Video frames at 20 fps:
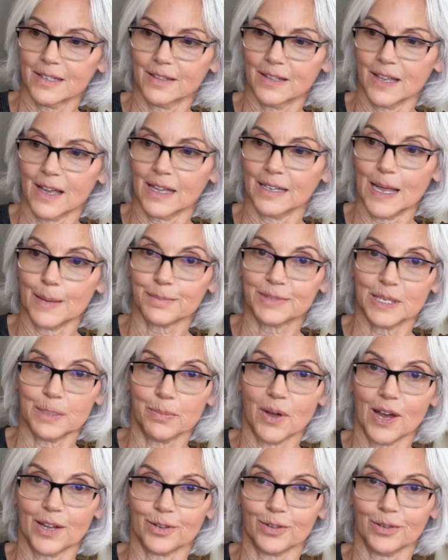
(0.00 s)
an empty
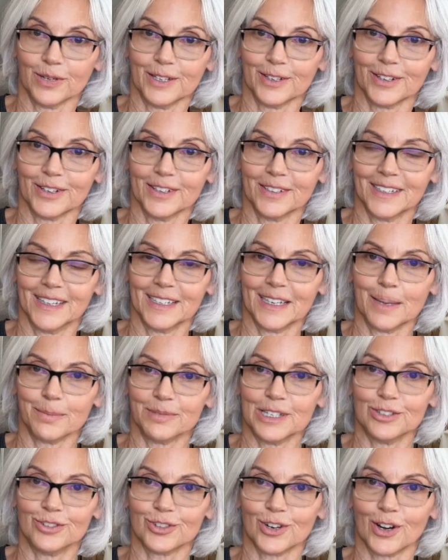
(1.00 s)
bottle here, an
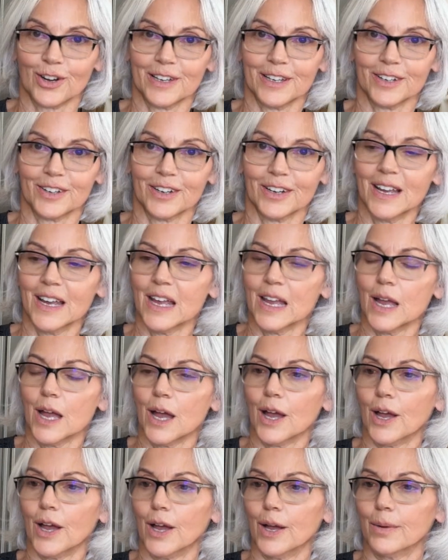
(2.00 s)
empty jar here.
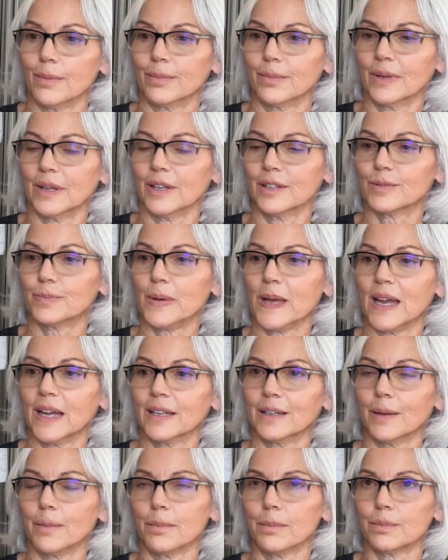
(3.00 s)
It's
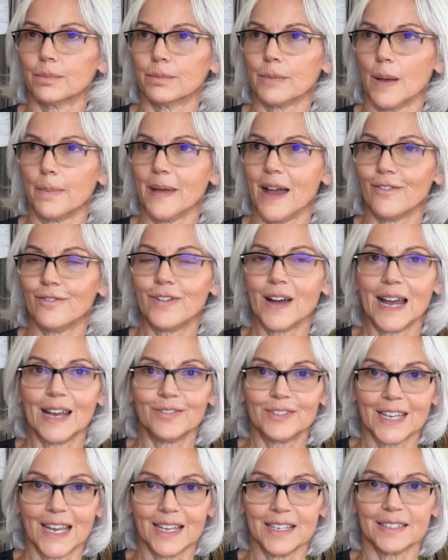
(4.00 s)
been about
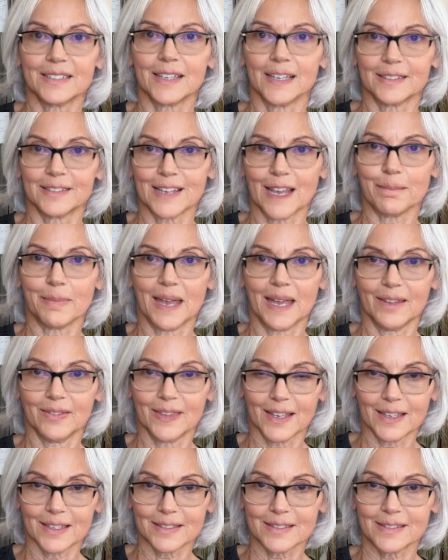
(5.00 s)
5 days since I made
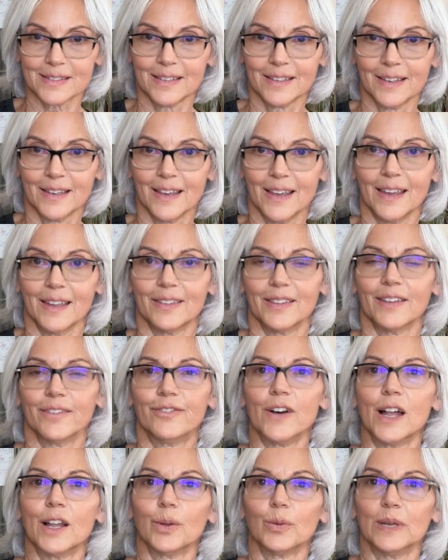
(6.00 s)
this. The
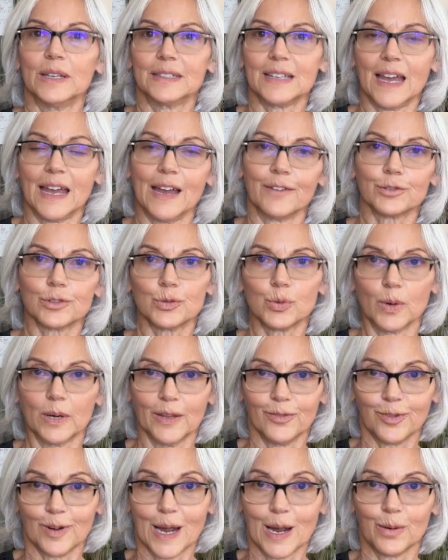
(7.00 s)
following day, after
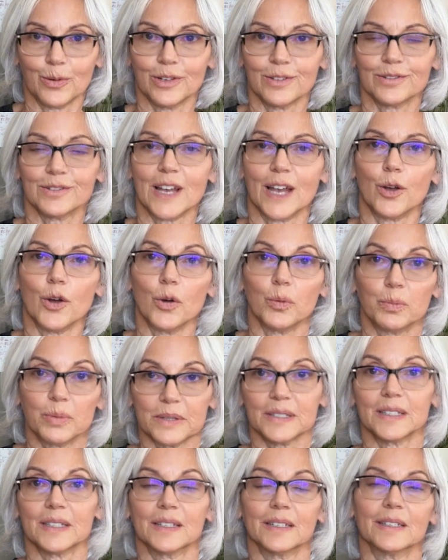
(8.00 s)
24 hours, I
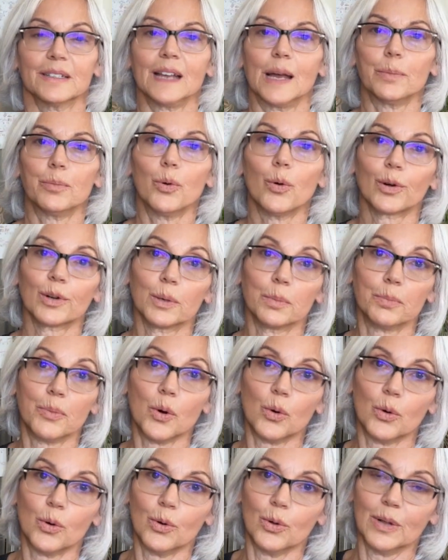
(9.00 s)
opened it. I poured a
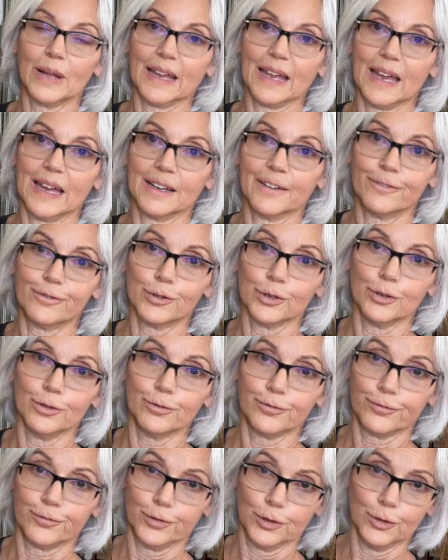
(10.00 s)
bowl. I had a
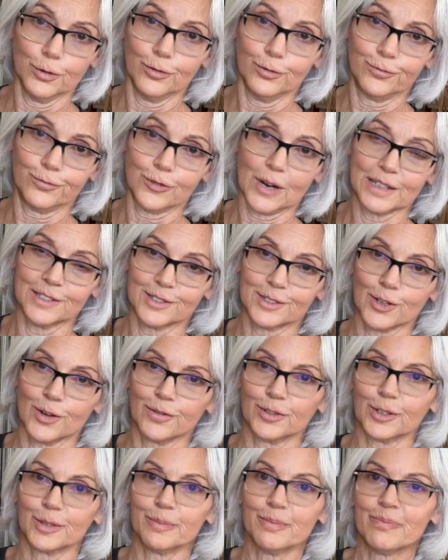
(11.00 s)
few friends
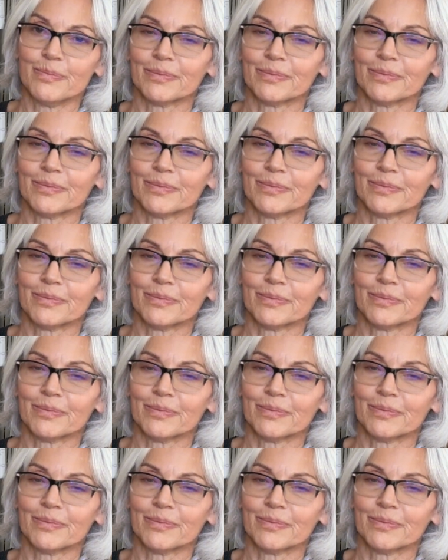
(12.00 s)
over,